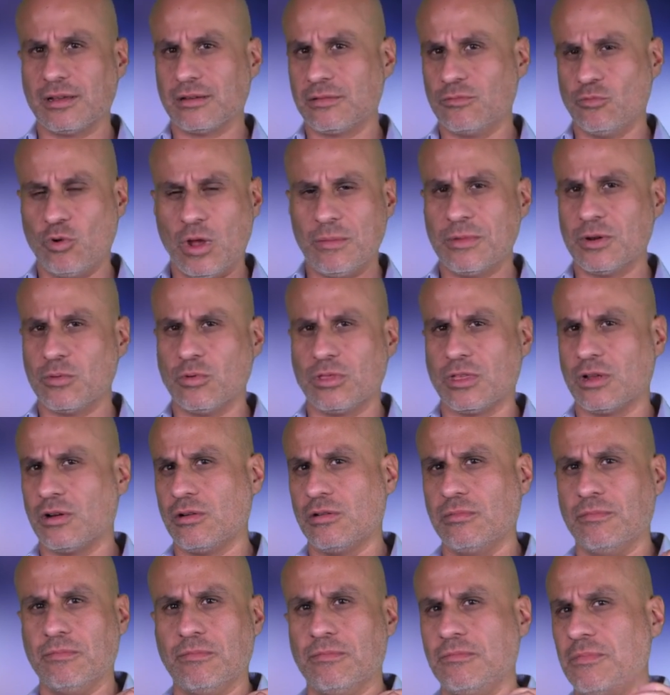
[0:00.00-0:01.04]
women with
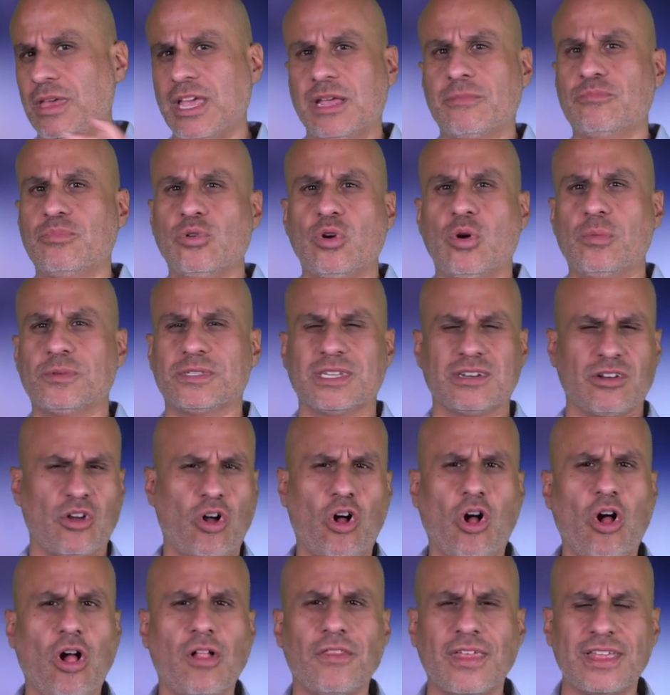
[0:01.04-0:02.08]
big boobs and
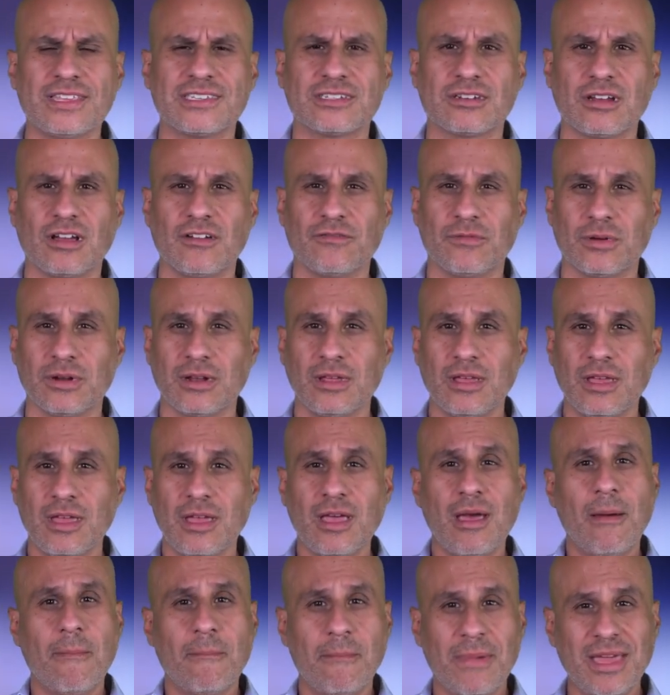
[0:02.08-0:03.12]
all that stuff but
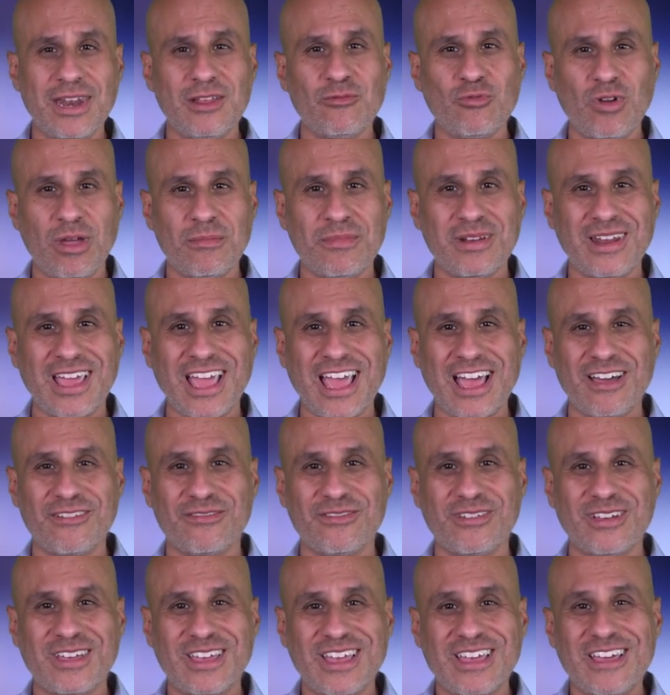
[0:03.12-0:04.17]
many women
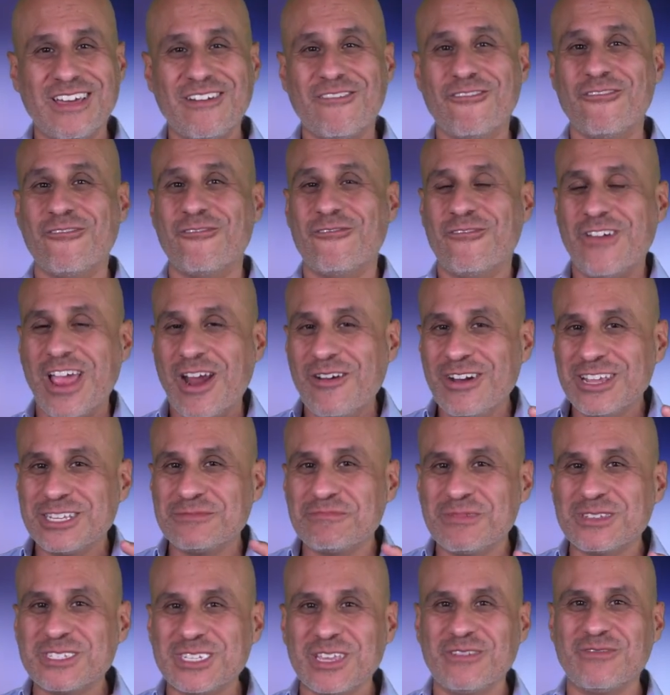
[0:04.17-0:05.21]
have very
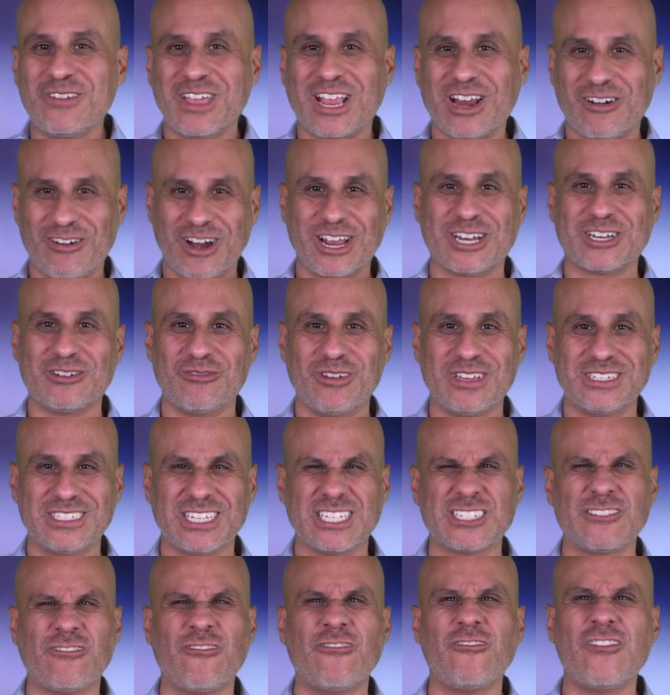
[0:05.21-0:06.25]
specific
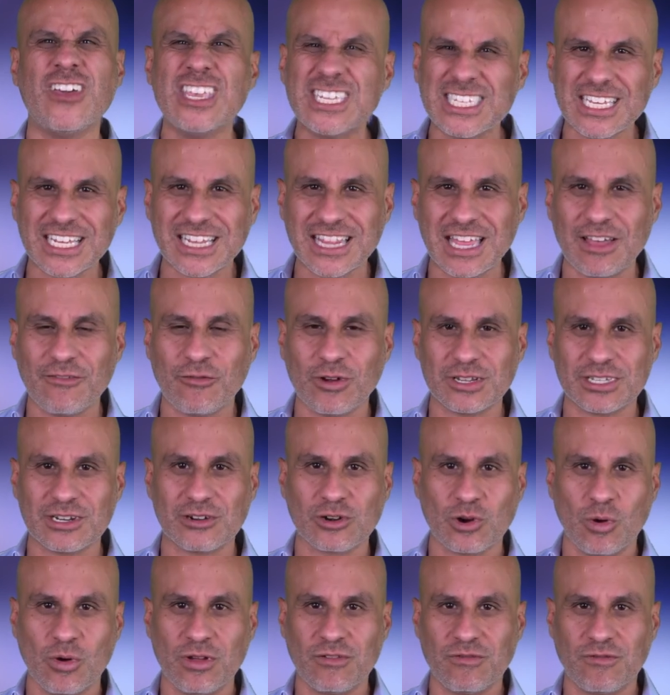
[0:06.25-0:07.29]
characteristics physically of what they're
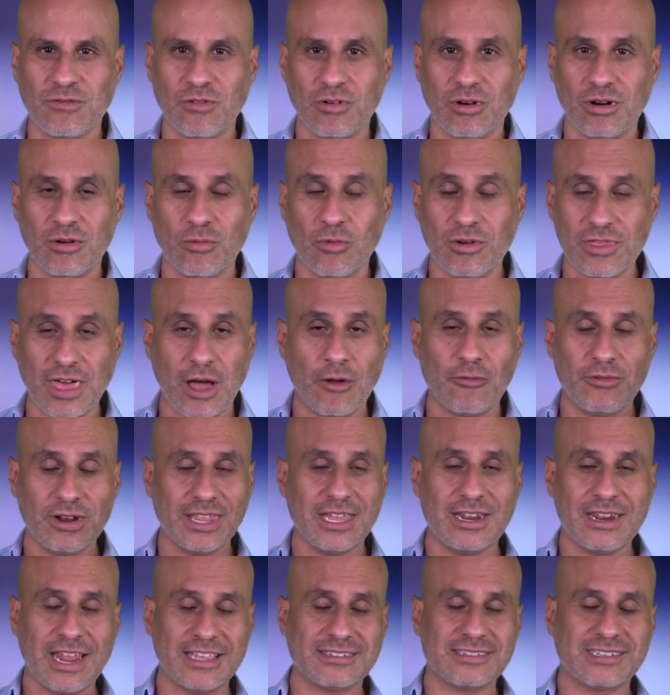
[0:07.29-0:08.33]
going for without really
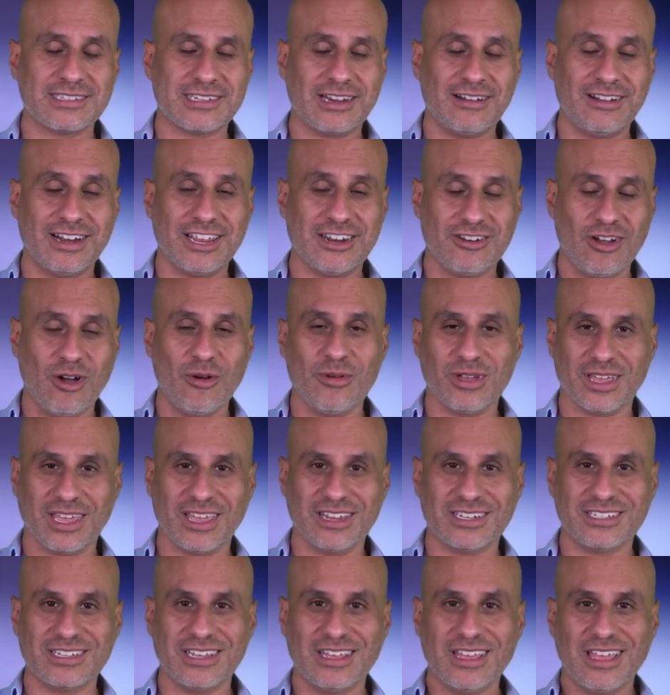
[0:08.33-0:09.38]
necessarily knowing
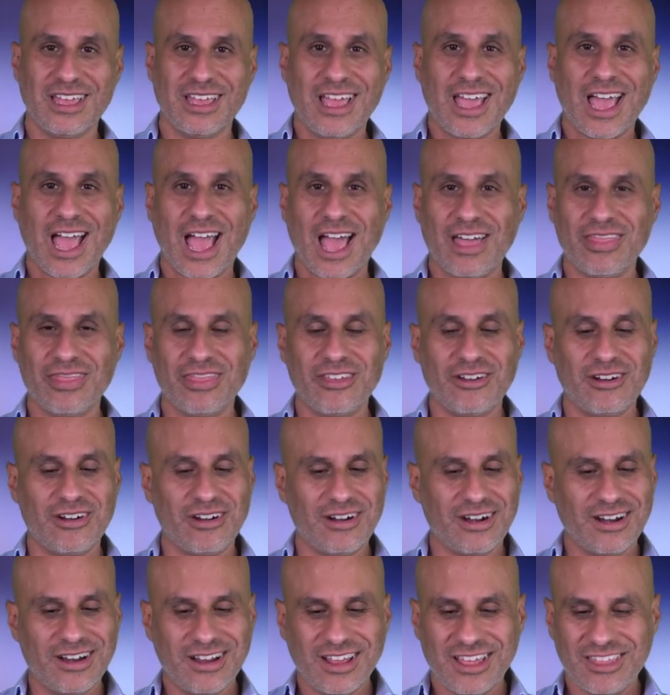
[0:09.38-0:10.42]
it and
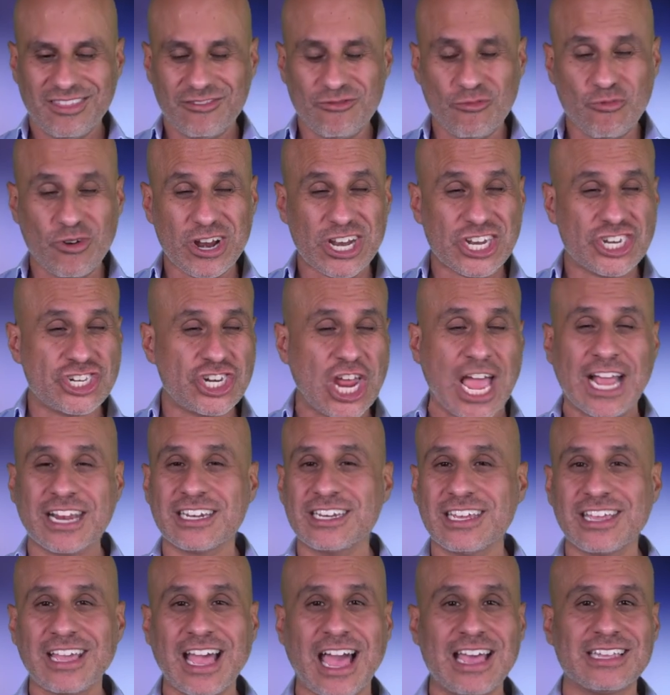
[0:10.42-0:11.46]
they're
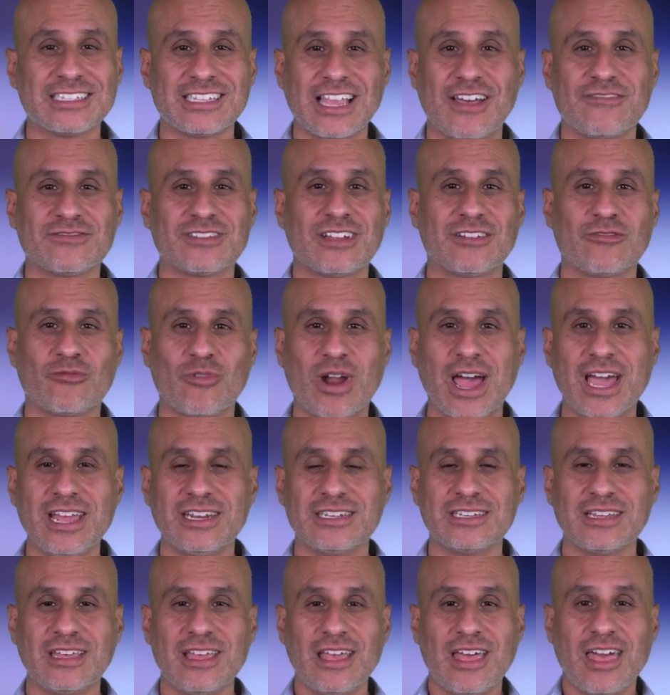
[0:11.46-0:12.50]
rejecting guys left and
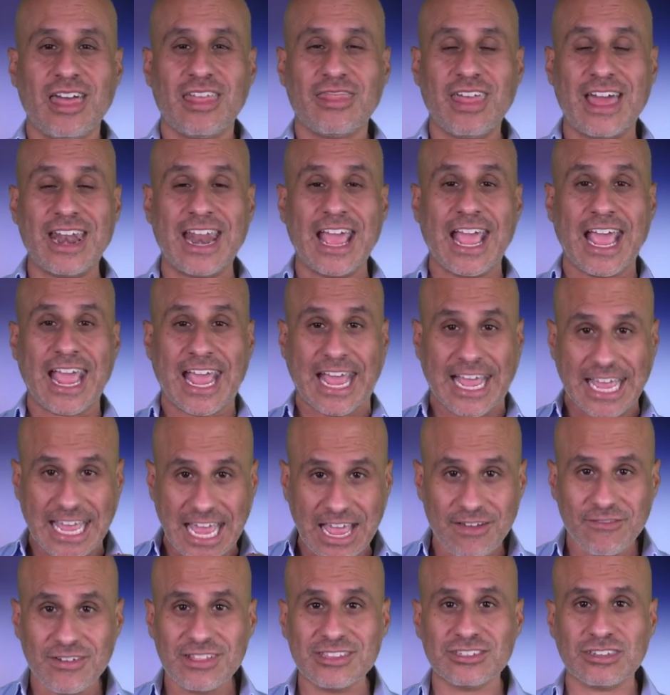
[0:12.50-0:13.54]
right that
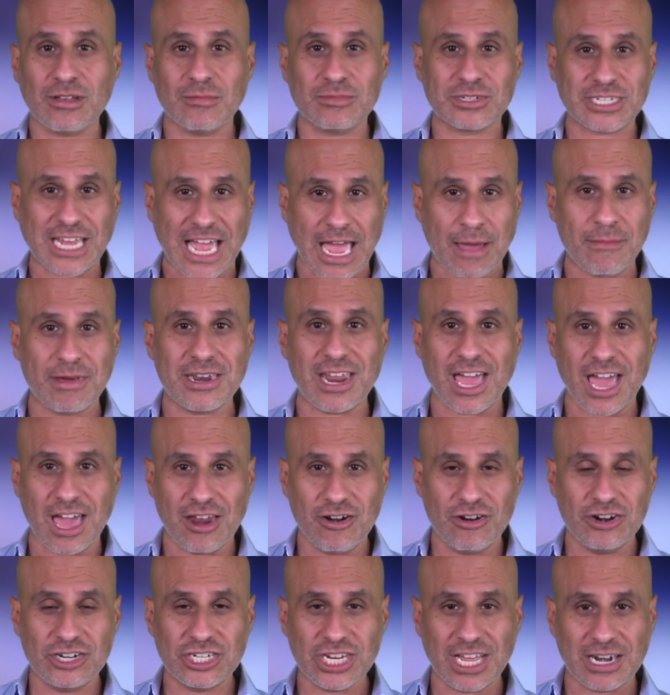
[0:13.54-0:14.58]
given some time and
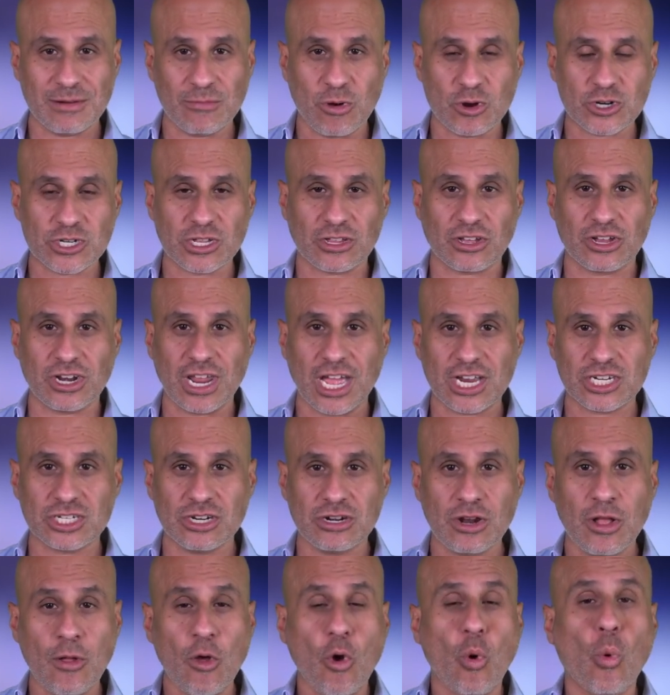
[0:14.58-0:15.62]
energy and emotional
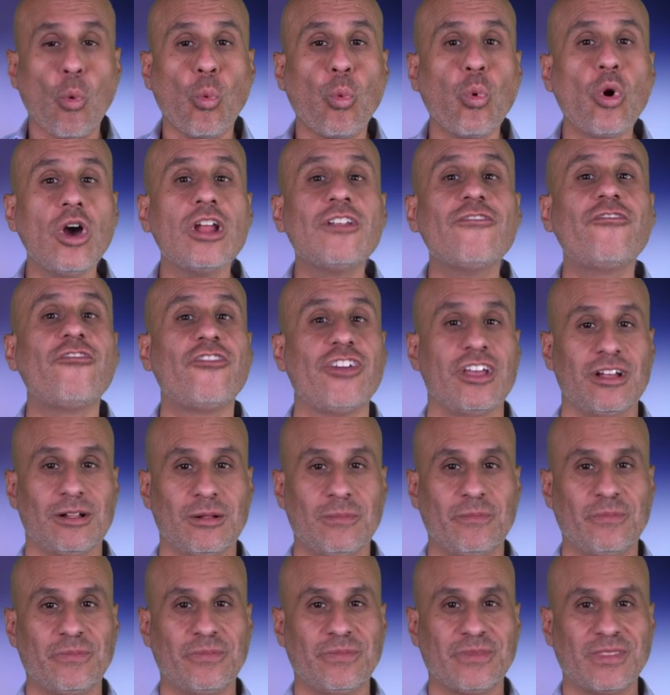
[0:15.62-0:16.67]
connection would feel